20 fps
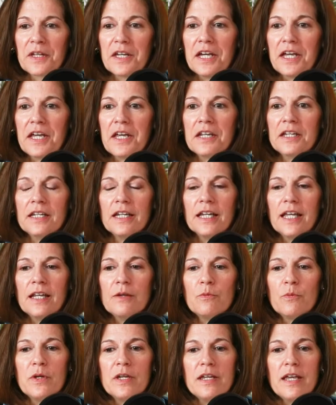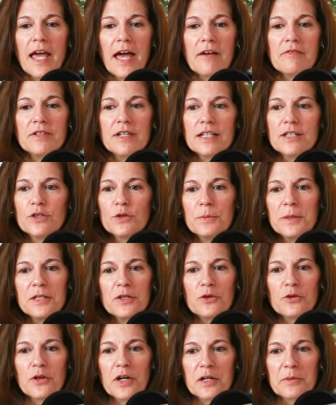And we have done some
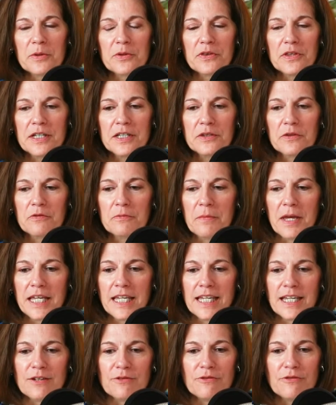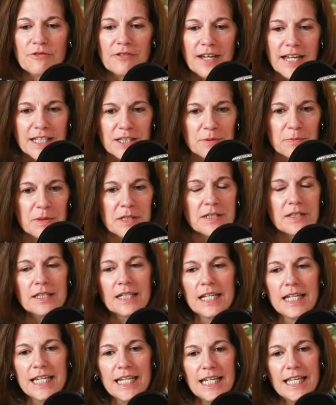incredible things of making investments
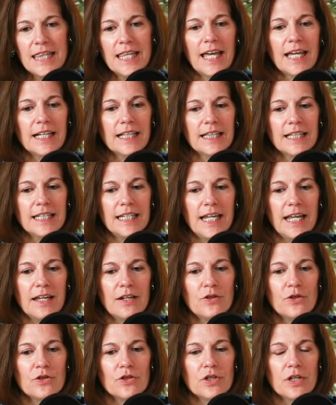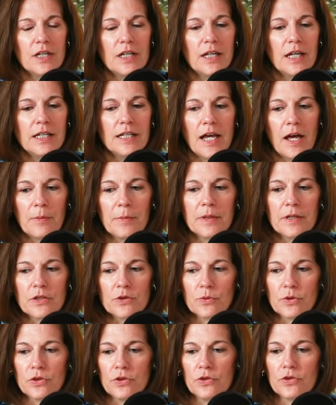in that clean energy and helping us
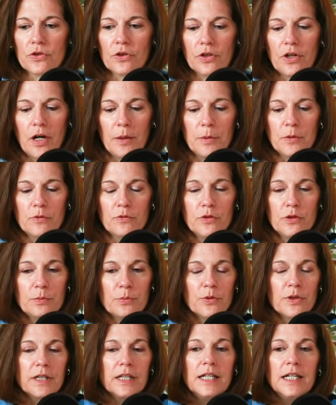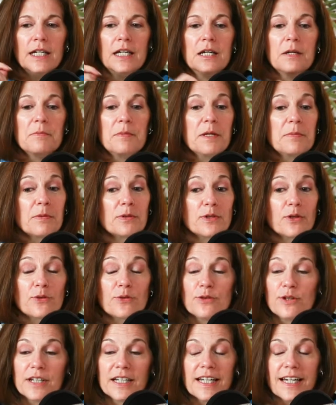reduce our carbon footprint. People
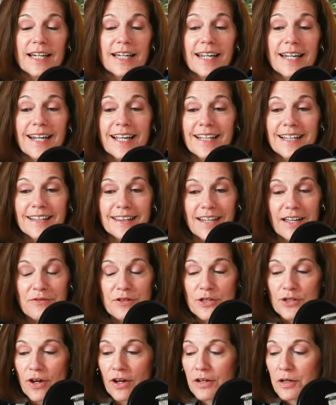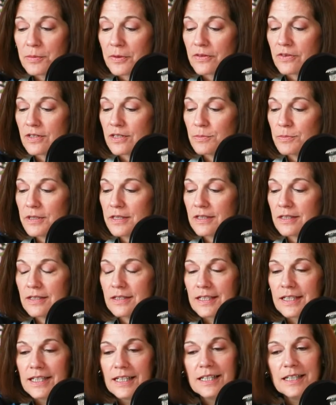don't, and I love to talk about this
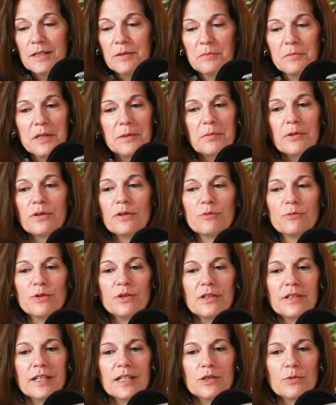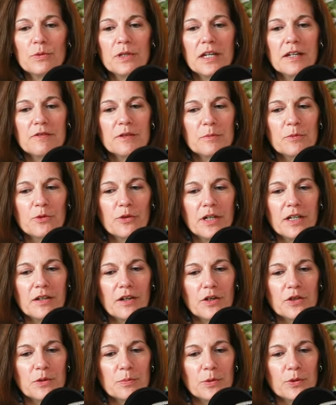because people don't realize we have some great
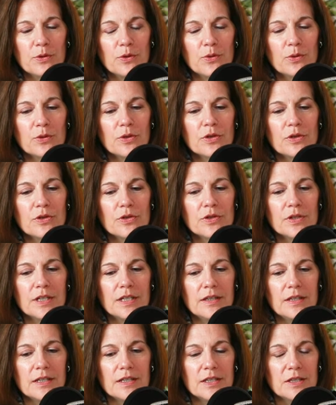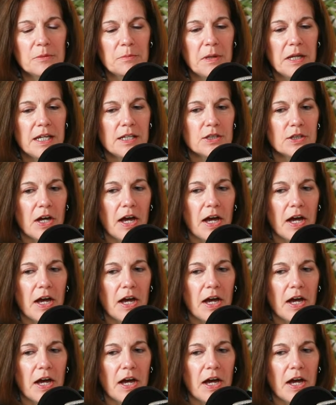entrepreneurs in this space.